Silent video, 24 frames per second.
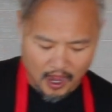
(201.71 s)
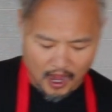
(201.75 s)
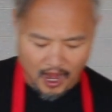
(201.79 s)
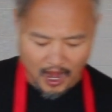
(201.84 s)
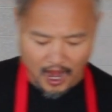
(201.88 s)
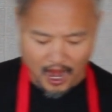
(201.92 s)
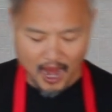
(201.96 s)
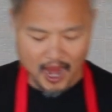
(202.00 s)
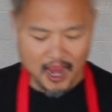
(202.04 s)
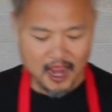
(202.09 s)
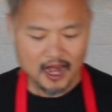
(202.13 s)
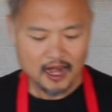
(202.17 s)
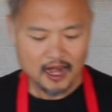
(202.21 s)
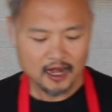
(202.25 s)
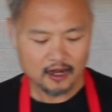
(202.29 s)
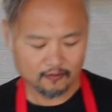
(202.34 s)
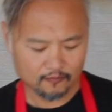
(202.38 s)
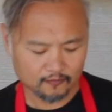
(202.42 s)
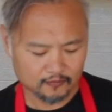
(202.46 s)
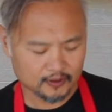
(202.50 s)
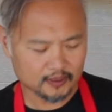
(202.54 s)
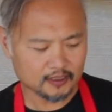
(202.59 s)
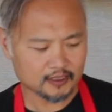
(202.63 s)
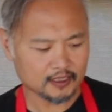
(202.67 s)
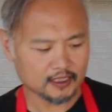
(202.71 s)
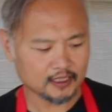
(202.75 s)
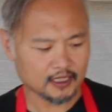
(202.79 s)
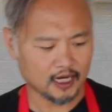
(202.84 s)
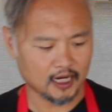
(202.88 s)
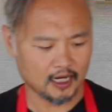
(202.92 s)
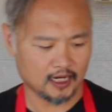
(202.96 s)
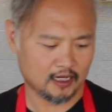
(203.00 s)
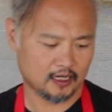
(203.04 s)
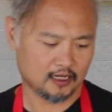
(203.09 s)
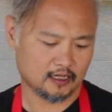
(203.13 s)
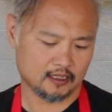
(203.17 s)
I really
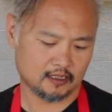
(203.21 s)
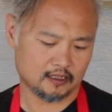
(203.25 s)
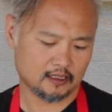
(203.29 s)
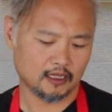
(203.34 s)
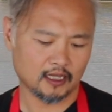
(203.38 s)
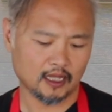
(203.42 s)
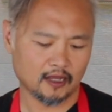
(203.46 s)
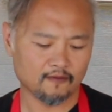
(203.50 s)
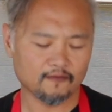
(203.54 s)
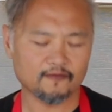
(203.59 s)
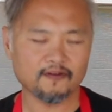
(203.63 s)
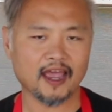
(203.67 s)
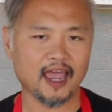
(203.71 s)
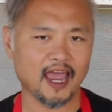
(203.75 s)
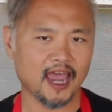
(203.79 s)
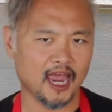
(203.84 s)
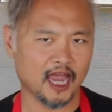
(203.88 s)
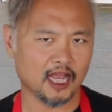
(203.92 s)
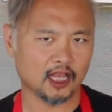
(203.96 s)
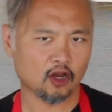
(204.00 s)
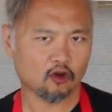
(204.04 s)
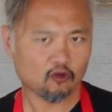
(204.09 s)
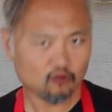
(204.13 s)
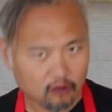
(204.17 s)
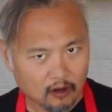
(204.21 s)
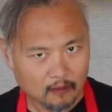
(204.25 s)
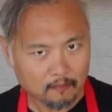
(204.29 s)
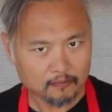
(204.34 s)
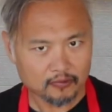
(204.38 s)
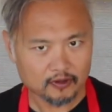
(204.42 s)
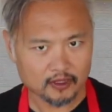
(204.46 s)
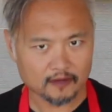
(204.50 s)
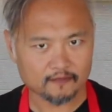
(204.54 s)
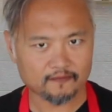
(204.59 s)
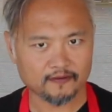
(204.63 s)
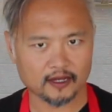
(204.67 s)
love hand
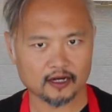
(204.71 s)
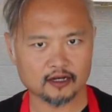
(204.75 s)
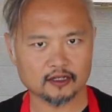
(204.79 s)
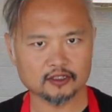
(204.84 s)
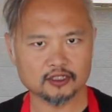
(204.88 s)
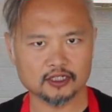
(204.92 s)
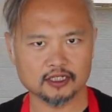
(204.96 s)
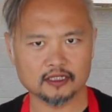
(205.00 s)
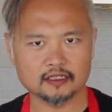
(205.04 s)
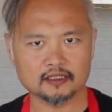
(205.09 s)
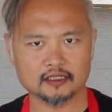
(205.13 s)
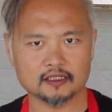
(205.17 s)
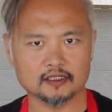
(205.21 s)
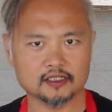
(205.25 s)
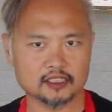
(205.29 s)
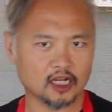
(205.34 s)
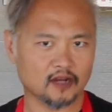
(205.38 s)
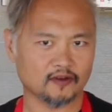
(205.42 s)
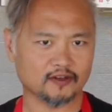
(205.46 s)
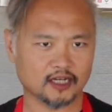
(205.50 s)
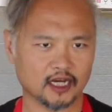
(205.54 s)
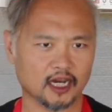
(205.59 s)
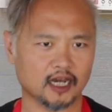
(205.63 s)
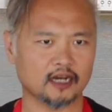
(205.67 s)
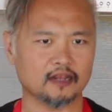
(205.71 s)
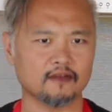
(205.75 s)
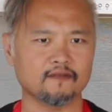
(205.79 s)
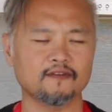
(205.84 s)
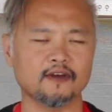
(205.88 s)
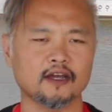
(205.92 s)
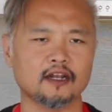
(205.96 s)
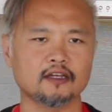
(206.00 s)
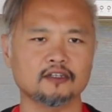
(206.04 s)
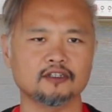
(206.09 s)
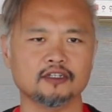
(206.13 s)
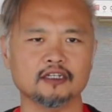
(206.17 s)
crumbling feta cheese instead of cutting
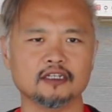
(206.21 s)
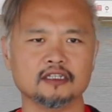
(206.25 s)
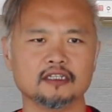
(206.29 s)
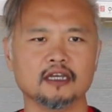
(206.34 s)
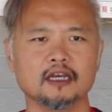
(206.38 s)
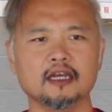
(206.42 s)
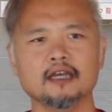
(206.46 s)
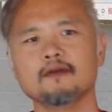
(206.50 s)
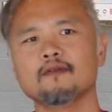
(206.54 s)
feta cheese.